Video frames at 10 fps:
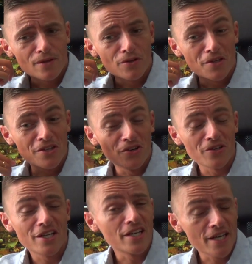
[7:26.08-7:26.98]
you know, you're
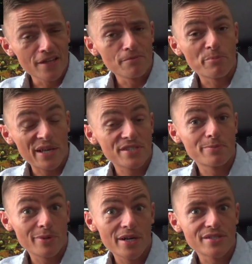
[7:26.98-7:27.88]
not going to get the
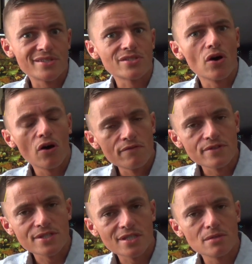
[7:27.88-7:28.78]
best prices,
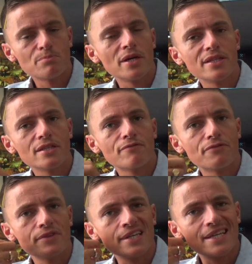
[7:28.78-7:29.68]
obviously, but
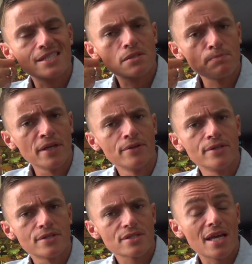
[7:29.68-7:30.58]
the
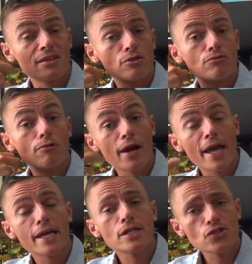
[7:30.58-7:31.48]
experience and the
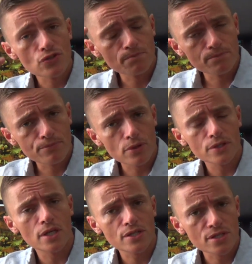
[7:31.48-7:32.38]
range of
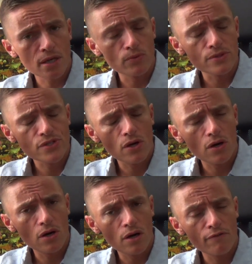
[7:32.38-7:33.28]
products that was
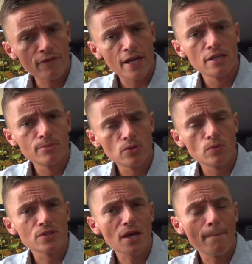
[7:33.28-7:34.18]
available
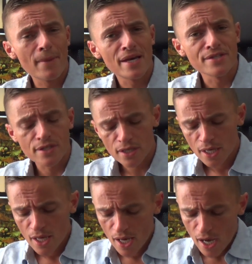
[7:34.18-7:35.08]
was amazing.
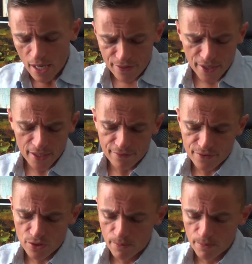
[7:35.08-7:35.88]
I think